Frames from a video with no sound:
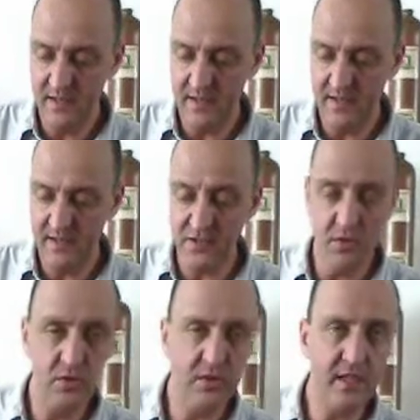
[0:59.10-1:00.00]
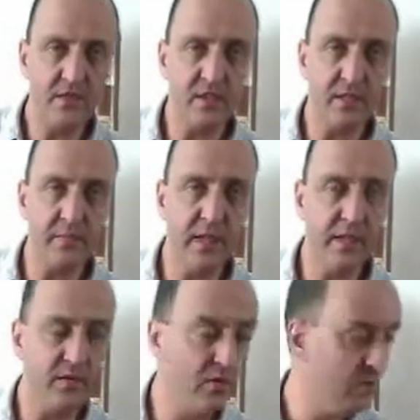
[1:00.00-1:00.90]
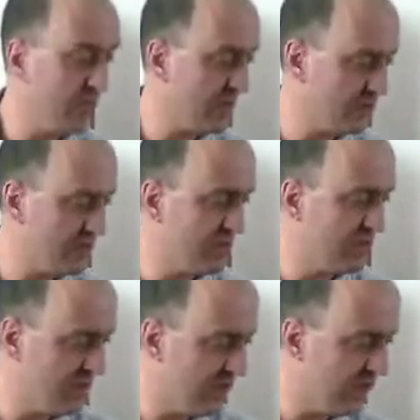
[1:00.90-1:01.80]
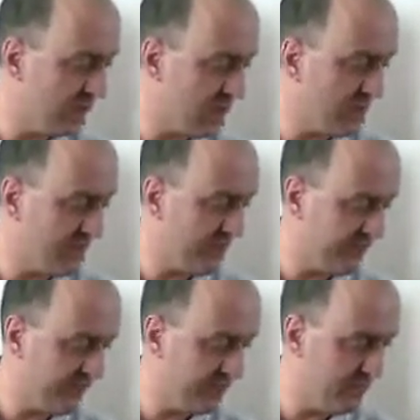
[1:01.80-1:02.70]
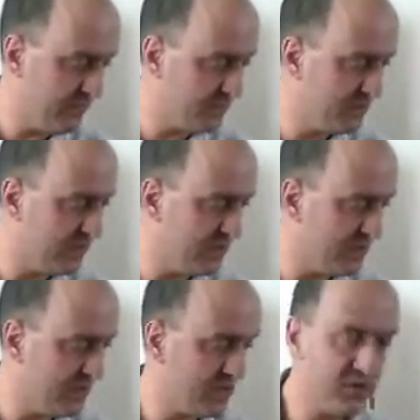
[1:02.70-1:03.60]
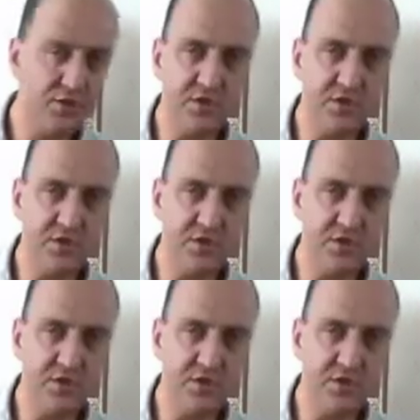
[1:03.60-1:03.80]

And so they started making their own models. There were a couple of models before this, the